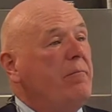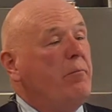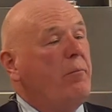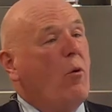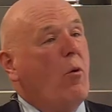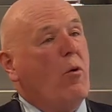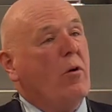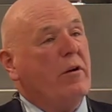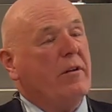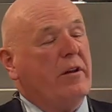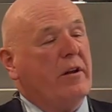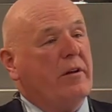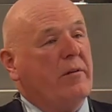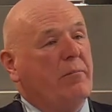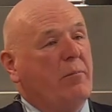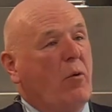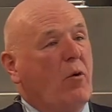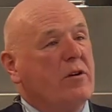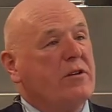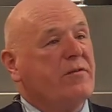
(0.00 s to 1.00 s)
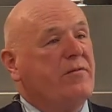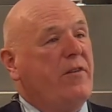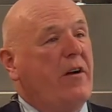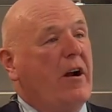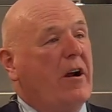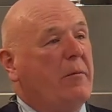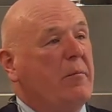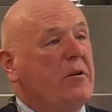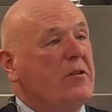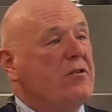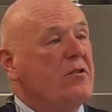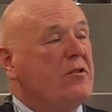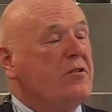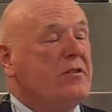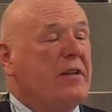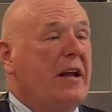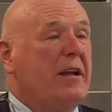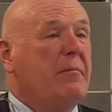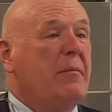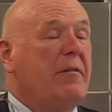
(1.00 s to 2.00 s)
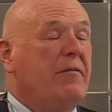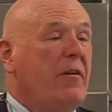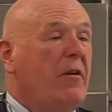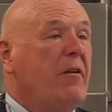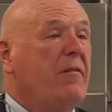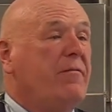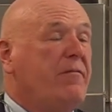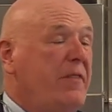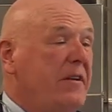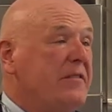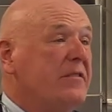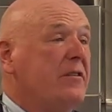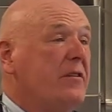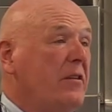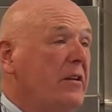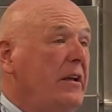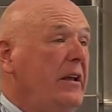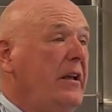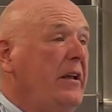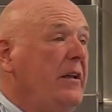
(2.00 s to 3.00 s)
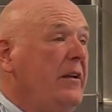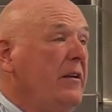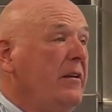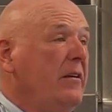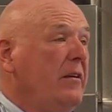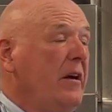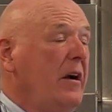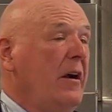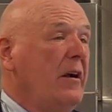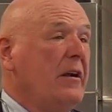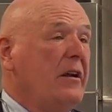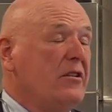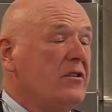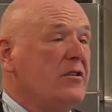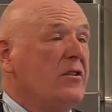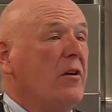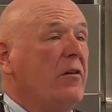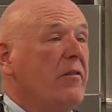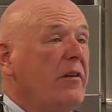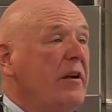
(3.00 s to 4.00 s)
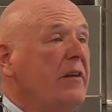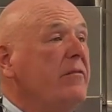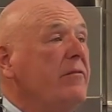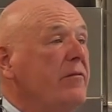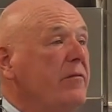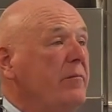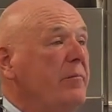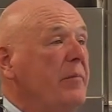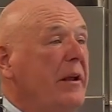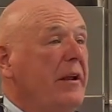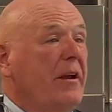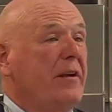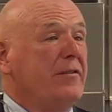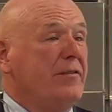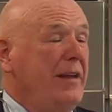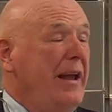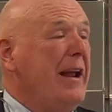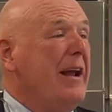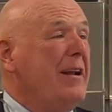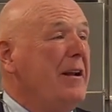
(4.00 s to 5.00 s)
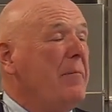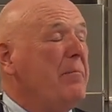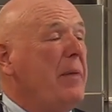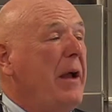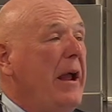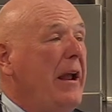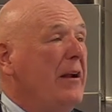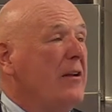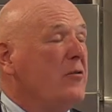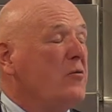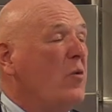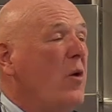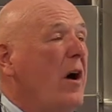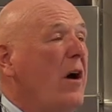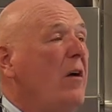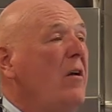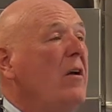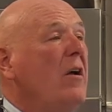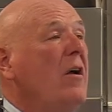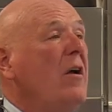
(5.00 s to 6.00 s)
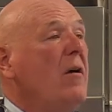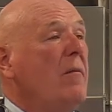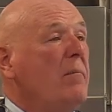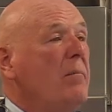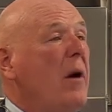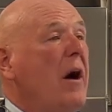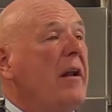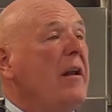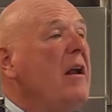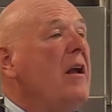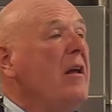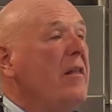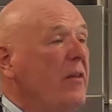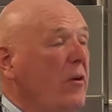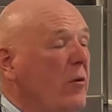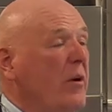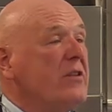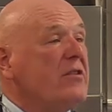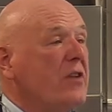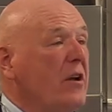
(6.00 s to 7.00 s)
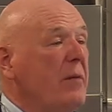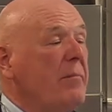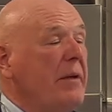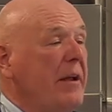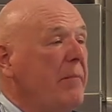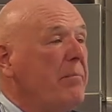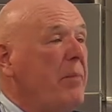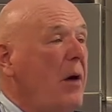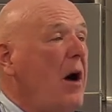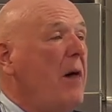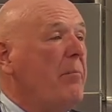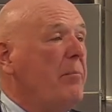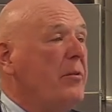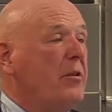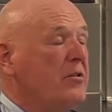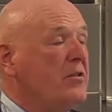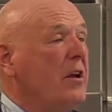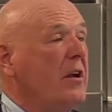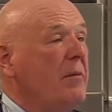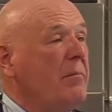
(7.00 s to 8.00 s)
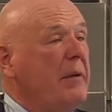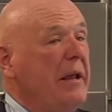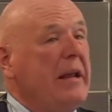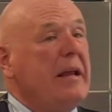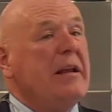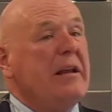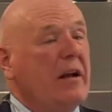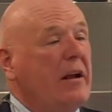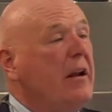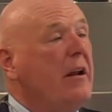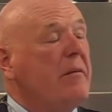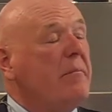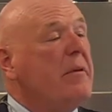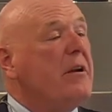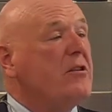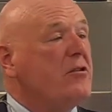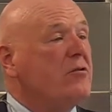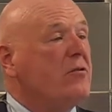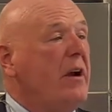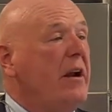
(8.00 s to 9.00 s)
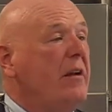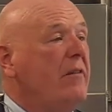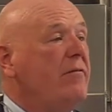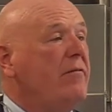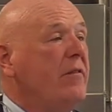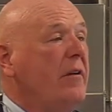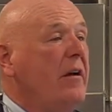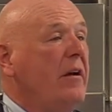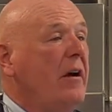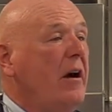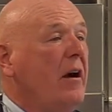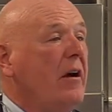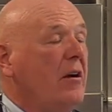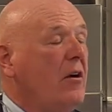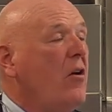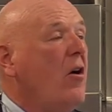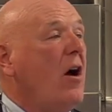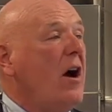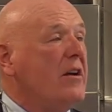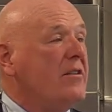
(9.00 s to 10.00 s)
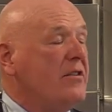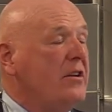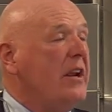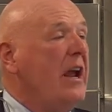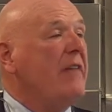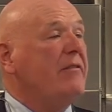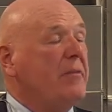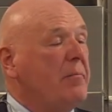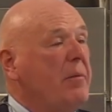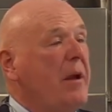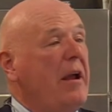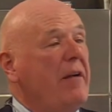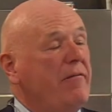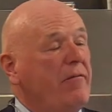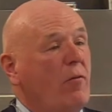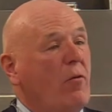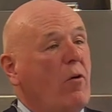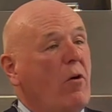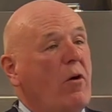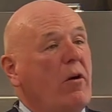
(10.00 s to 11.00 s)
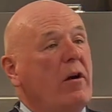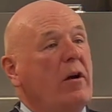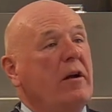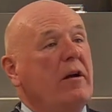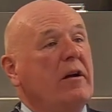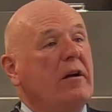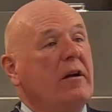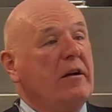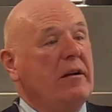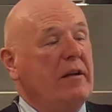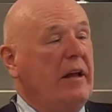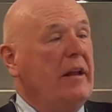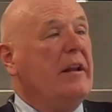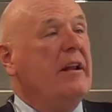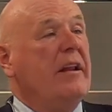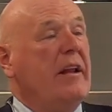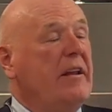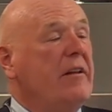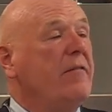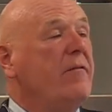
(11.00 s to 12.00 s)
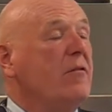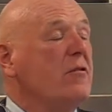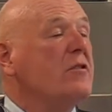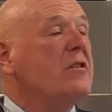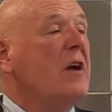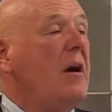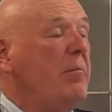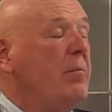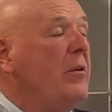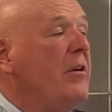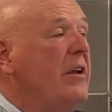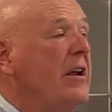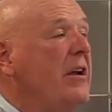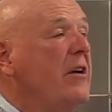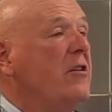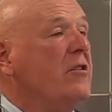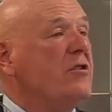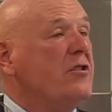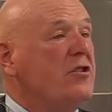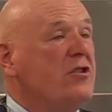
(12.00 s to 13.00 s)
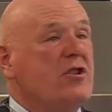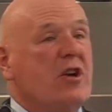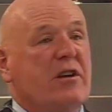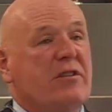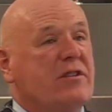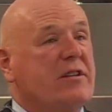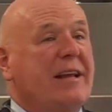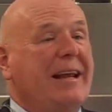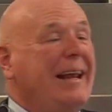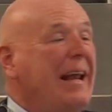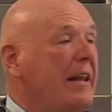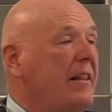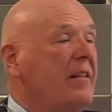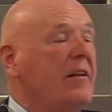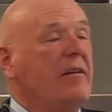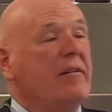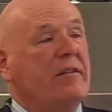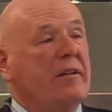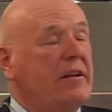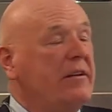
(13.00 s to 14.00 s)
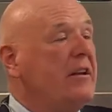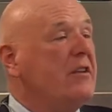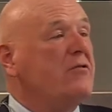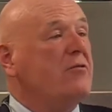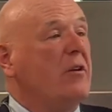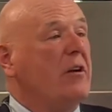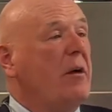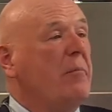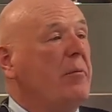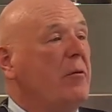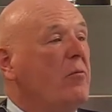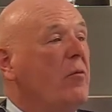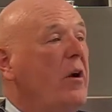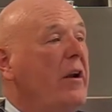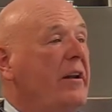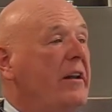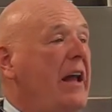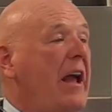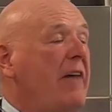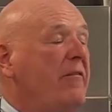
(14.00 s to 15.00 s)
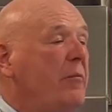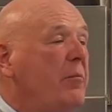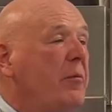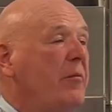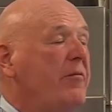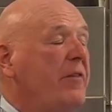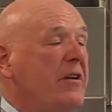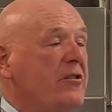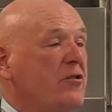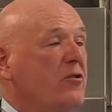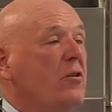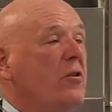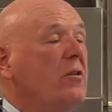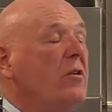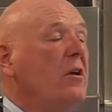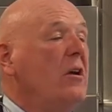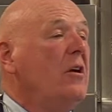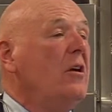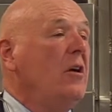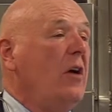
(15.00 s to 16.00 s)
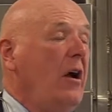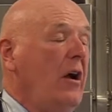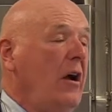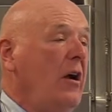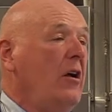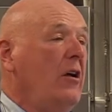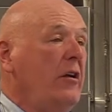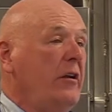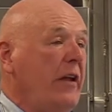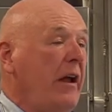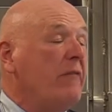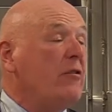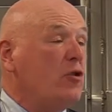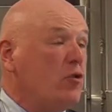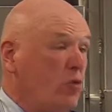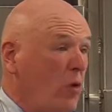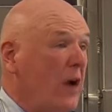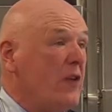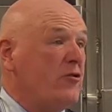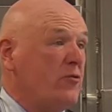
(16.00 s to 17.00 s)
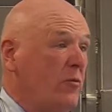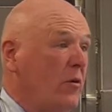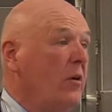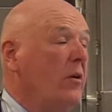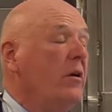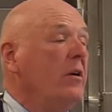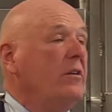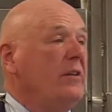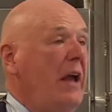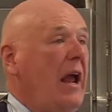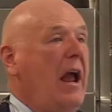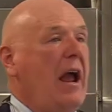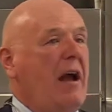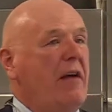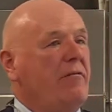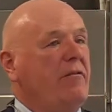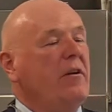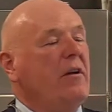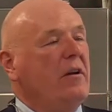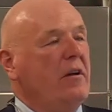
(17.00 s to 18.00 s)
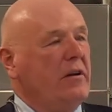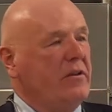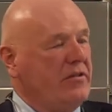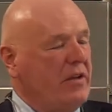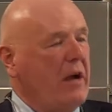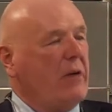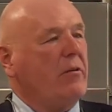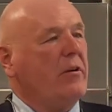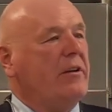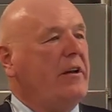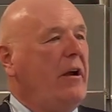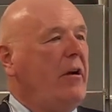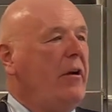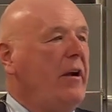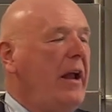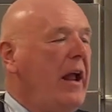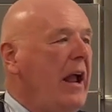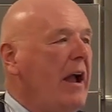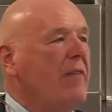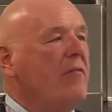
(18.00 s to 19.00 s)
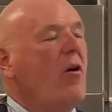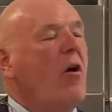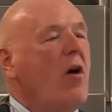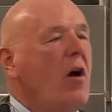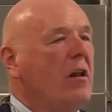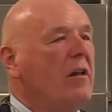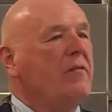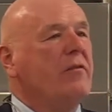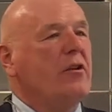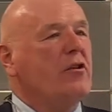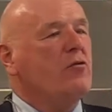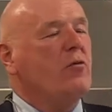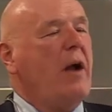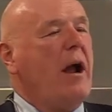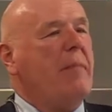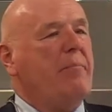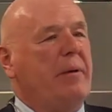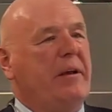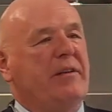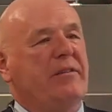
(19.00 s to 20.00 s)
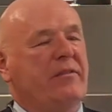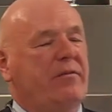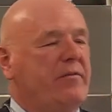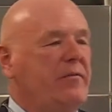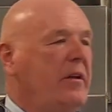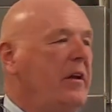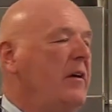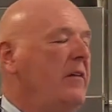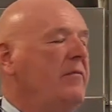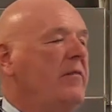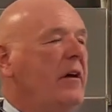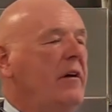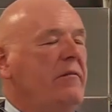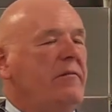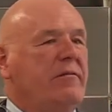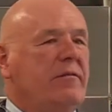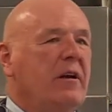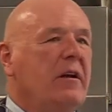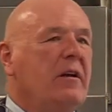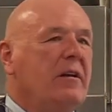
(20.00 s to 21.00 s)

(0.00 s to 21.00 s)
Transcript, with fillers: board, the boards of fire commissioners tend to be very fiscally uh, conservative because they end up paying as well. But there is going to be a bump. There's going to be an administrative uh, cost that you have to pay for in the, in the first couple of years just to get the, the district up and running, to have a professional, uh, uh to have a treasurer, to have secretary, to have all of the trappings of, of, of